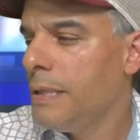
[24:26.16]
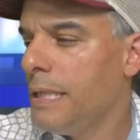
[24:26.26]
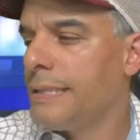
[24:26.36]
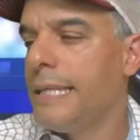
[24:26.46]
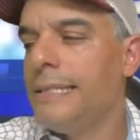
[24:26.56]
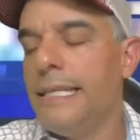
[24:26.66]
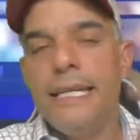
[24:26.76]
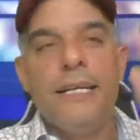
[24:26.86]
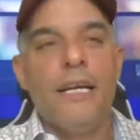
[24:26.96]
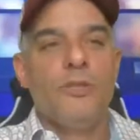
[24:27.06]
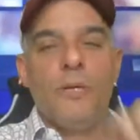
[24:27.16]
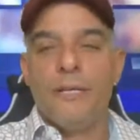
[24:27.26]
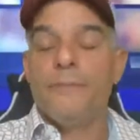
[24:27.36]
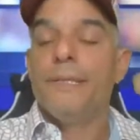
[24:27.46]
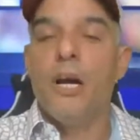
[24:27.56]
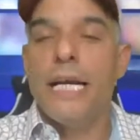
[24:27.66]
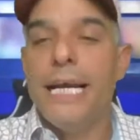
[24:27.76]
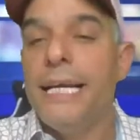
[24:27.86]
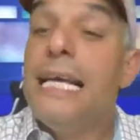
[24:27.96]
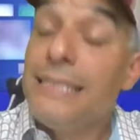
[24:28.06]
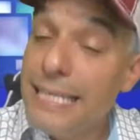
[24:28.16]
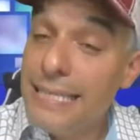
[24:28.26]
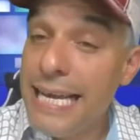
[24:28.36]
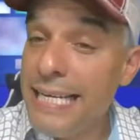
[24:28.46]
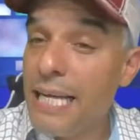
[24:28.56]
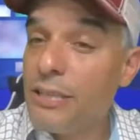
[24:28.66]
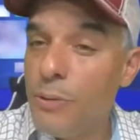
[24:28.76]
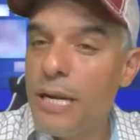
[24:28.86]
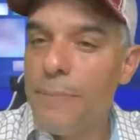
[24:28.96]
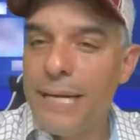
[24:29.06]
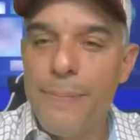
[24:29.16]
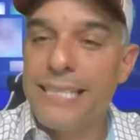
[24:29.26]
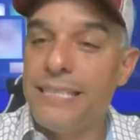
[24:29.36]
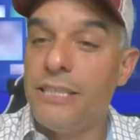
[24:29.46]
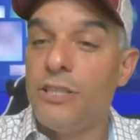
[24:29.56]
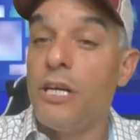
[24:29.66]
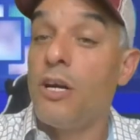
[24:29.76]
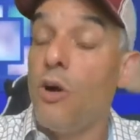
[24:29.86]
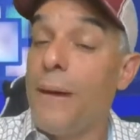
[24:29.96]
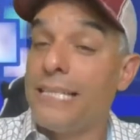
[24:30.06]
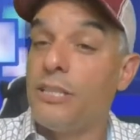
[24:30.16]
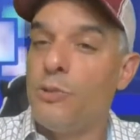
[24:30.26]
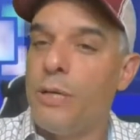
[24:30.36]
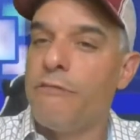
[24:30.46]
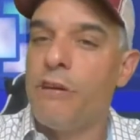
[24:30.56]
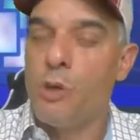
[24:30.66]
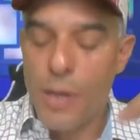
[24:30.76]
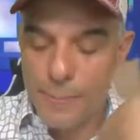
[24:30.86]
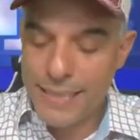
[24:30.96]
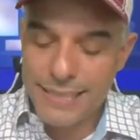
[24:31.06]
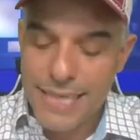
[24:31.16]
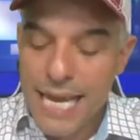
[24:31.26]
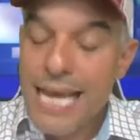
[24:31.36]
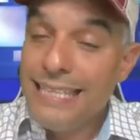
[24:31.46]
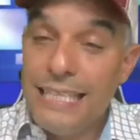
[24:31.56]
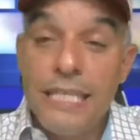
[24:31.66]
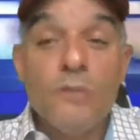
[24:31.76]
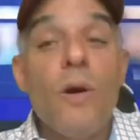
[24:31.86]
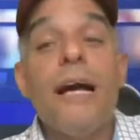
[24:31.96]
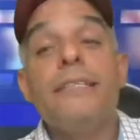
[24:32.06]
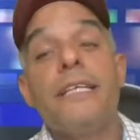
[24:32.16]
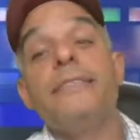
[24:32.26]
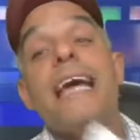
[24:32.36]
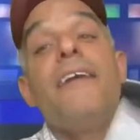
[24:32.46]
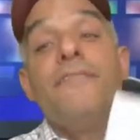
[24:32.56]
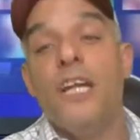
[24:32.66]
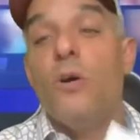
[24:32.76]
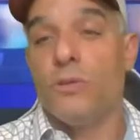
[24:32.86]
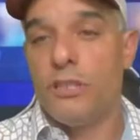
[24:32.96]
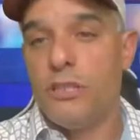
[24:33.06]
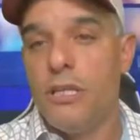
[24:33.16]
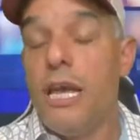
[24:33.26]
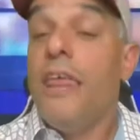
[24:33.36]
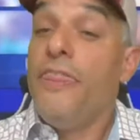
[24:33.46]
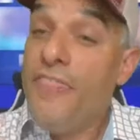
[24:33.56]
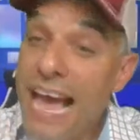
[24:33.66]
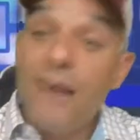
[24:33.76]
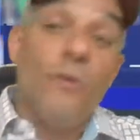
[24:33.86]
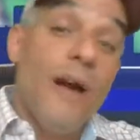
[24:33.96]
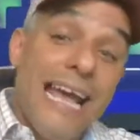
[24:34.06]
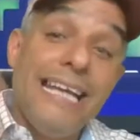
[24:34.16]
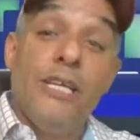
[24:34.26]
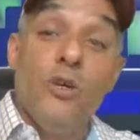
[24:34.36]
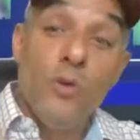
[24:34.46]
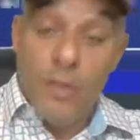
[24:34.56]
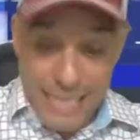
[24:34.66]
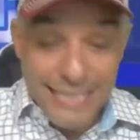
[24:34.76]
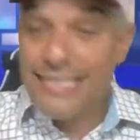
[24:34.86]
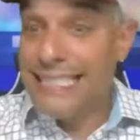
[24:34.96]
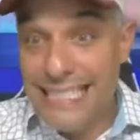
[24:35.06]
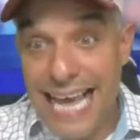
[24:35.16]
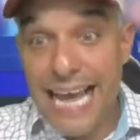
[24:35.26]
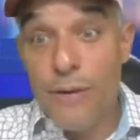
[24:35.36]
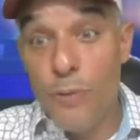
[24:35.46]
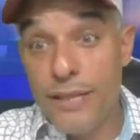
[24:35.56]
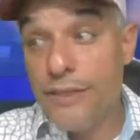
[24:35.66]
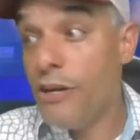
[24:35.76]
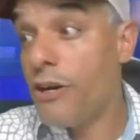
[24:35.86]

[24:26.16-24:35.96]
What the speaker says: Yes, I did hit on Twitter. Okay, since I hit on Twitter, I'm gonna go back to Twitter real quick, because this is why it's good to have notes. That way you can stay with